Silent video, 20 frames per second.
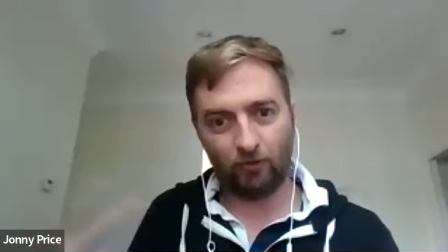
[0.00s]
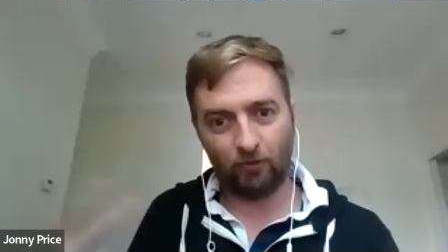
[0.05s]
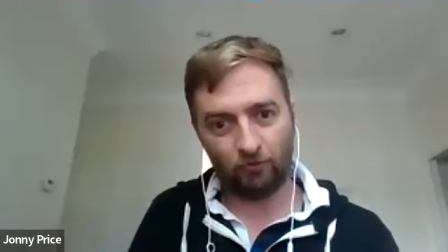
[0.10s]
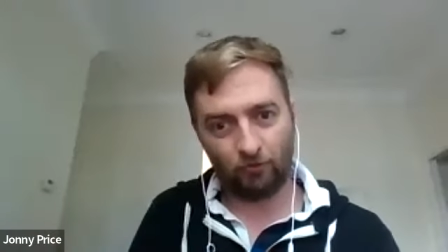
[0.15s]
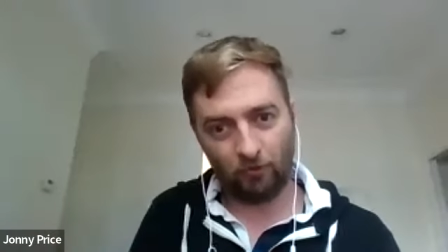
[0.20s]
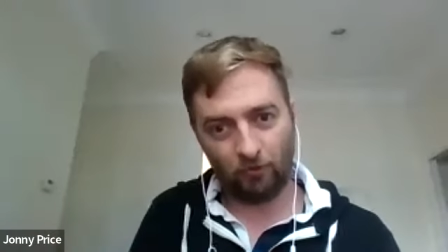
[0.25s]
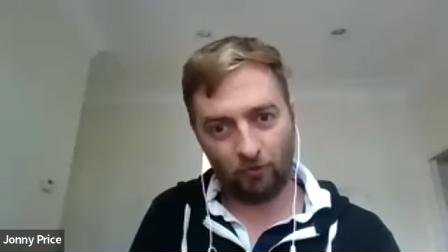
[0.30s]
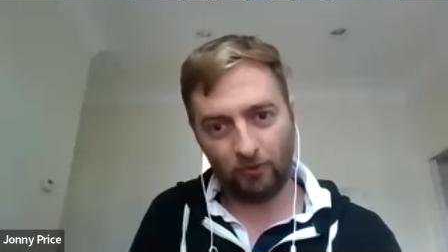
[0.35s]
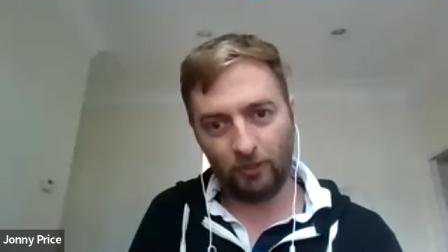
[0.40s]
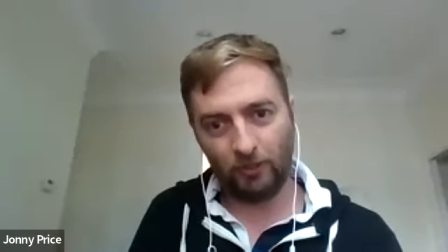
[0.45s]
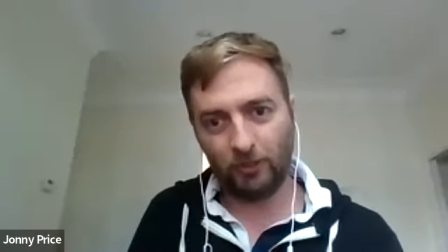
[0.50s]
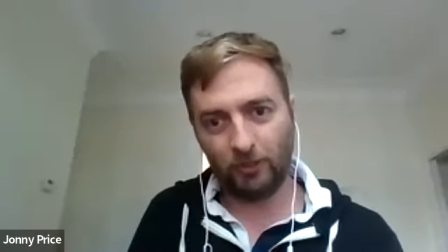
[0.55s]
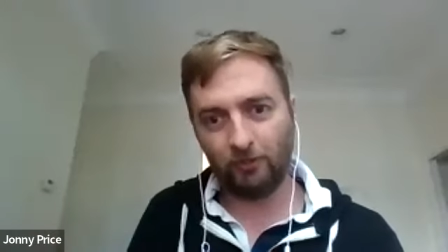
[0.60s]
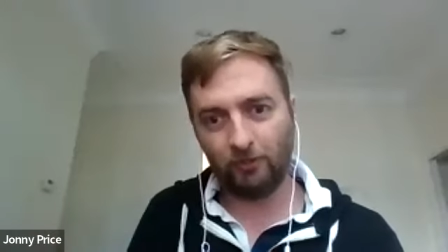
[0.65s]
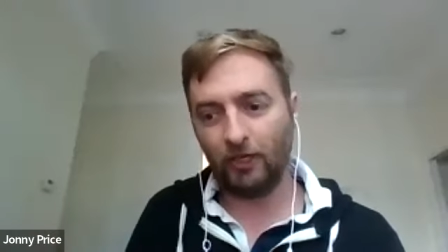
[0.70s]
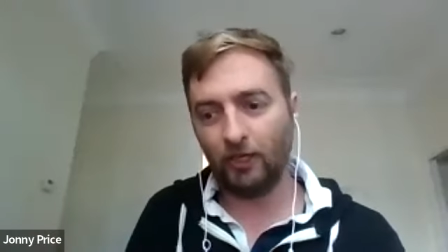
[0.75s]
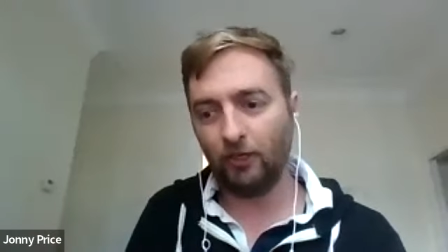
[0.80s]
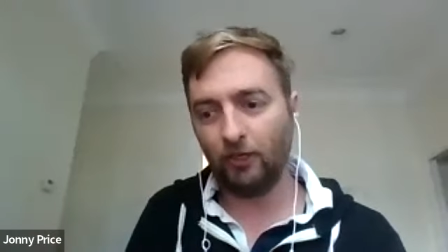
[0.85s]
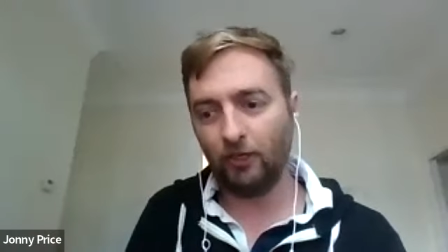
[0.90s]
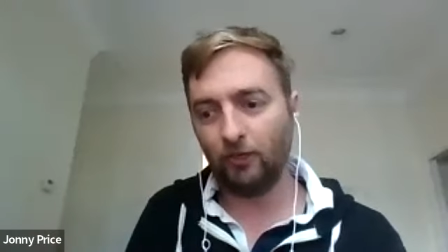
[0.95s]
as community
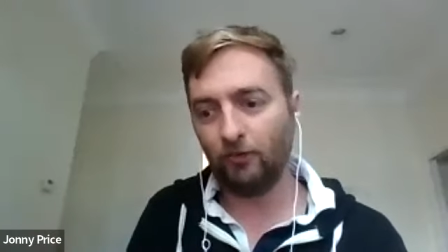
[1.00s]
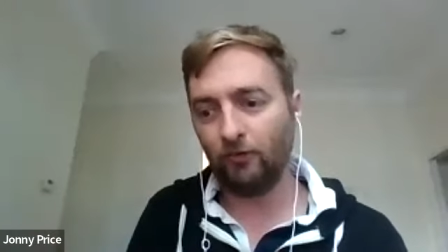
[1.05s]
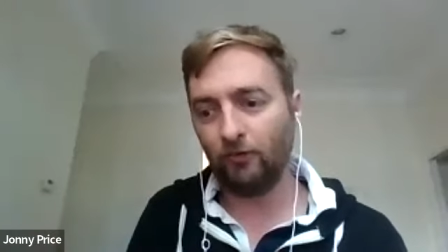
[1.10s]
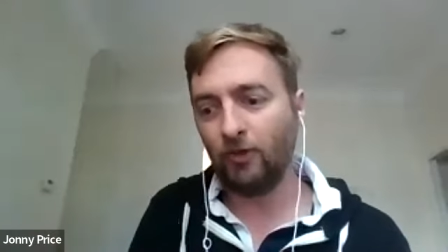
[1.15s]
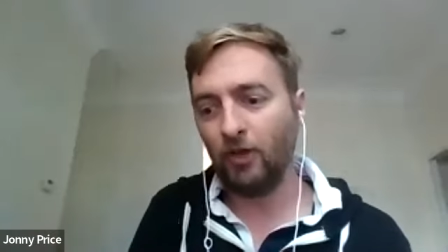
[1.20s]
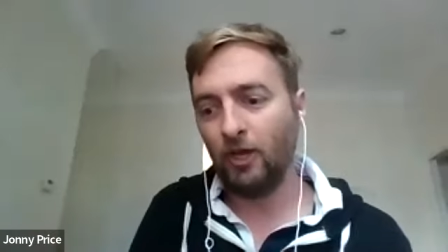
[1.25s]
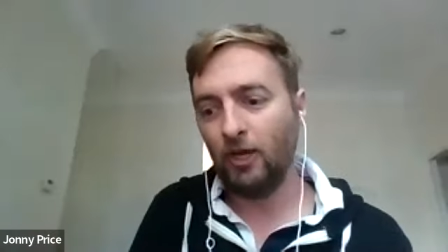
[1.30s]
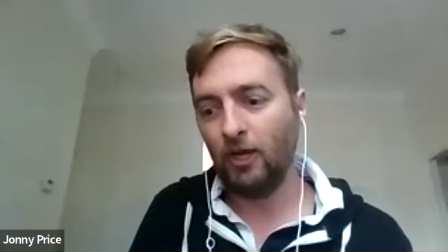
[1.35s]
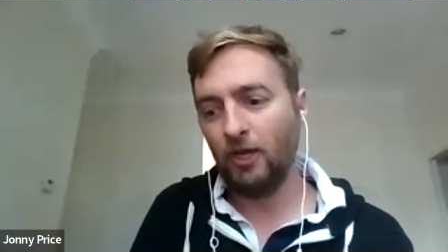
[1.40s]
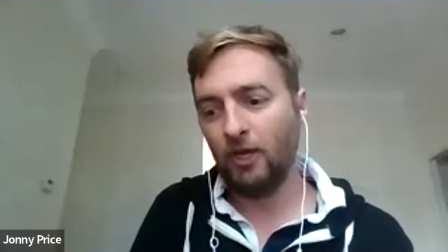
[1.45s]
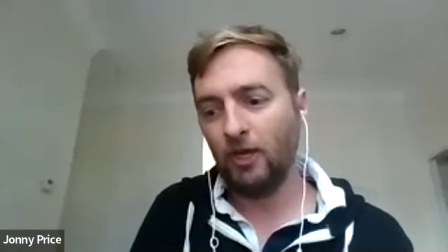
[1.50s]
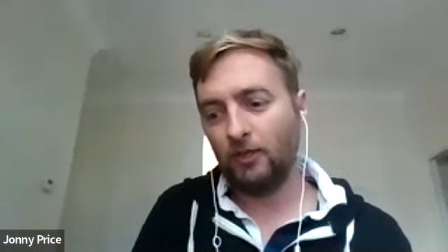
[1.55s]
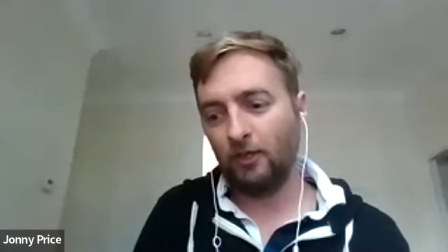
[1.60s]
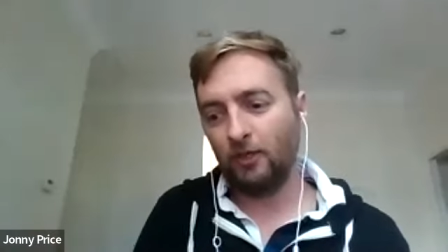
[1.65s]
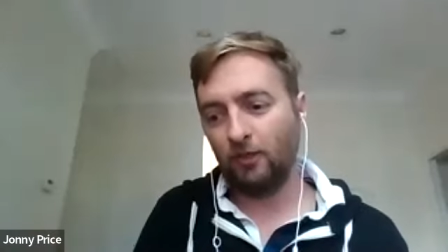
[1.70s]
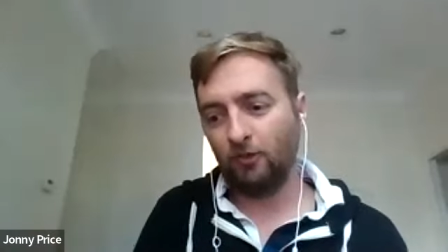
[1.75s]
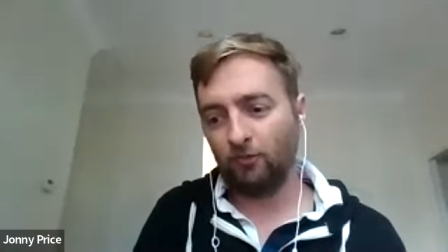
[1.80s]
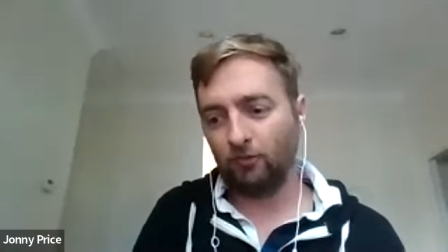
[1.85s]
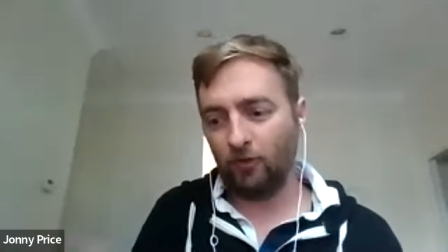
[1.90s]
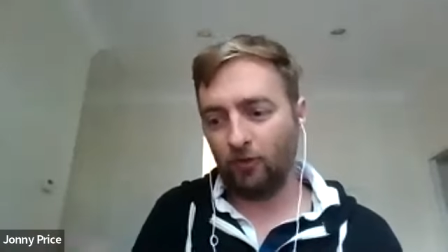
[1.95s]
rounds
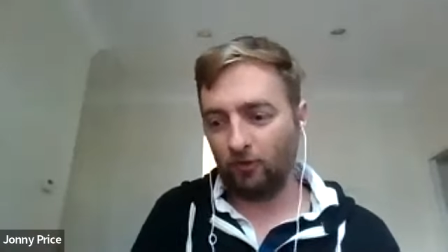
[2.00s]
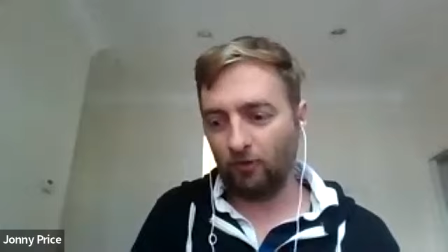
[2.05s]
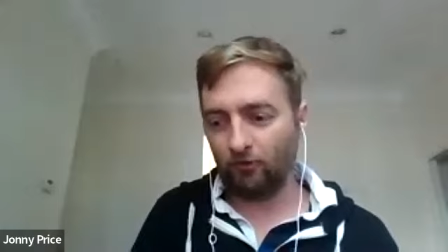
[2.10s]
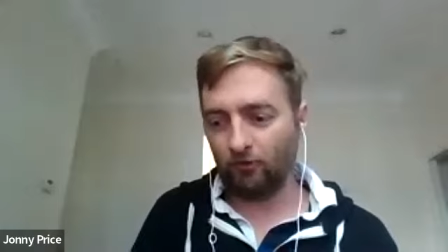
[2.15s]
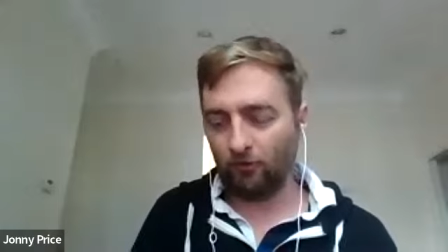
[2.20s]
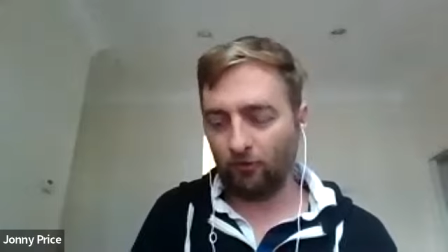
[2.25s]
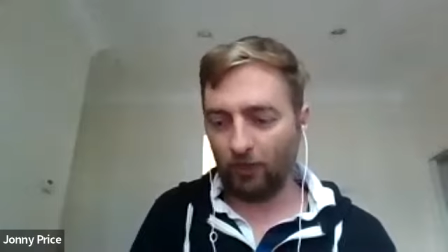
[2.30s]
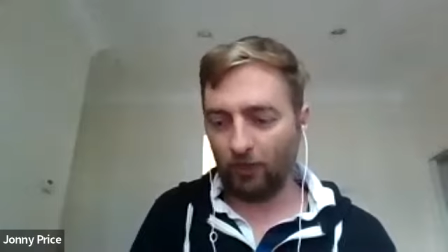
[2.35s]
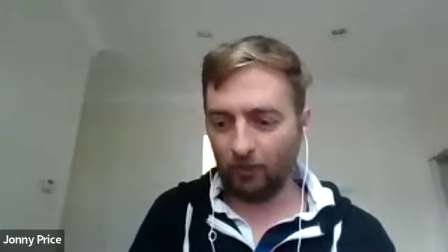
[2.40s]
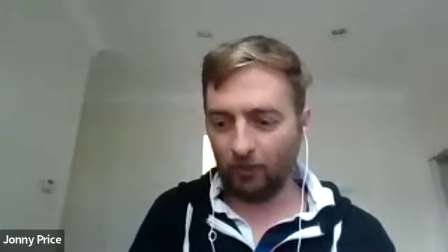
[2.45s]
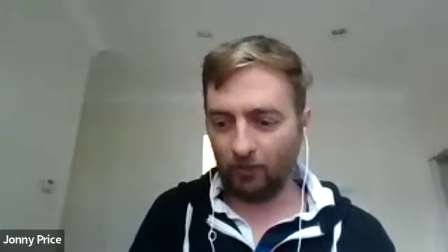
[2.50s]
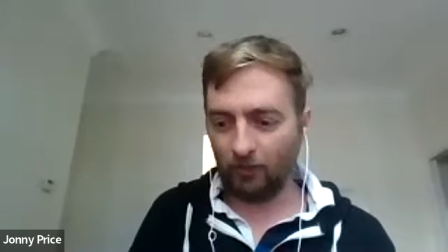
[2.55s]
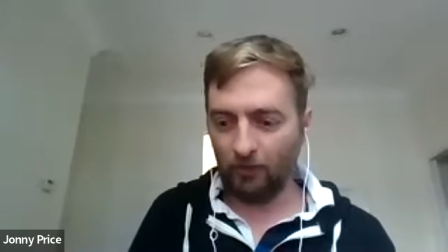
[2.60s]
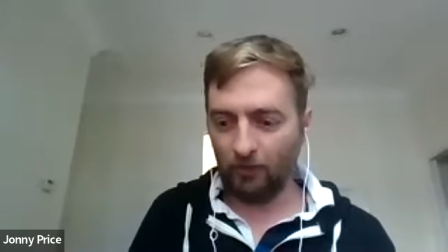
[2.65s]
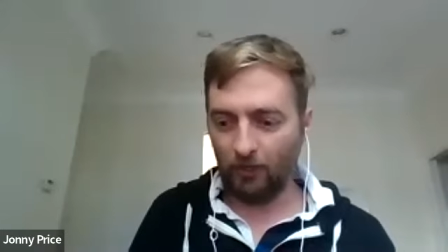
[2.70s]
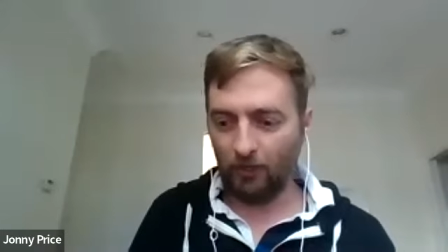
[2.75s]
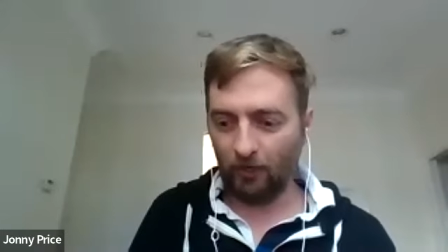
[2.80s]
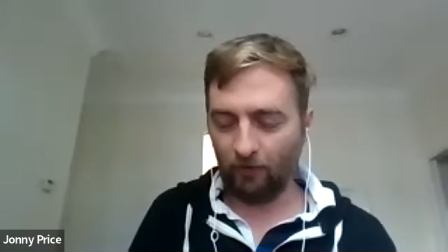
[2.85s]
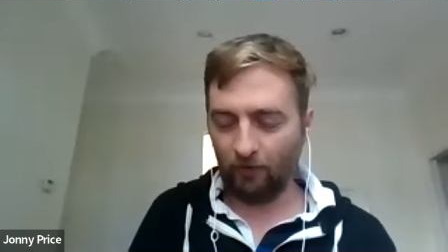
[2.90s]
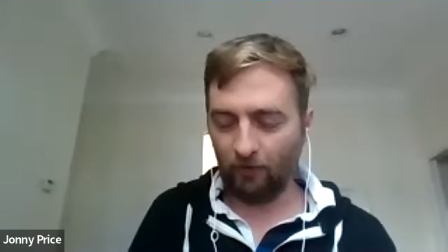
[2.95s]
is, is like, you
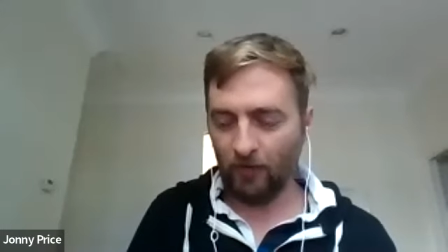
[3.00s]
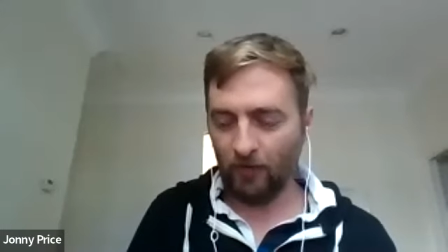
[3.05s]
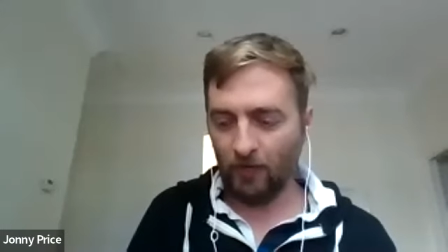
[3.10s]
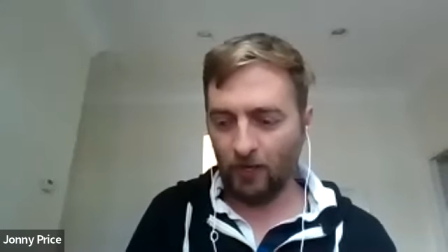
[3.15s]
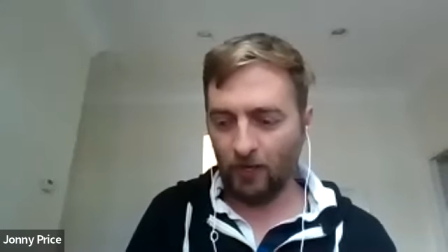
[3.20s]
know,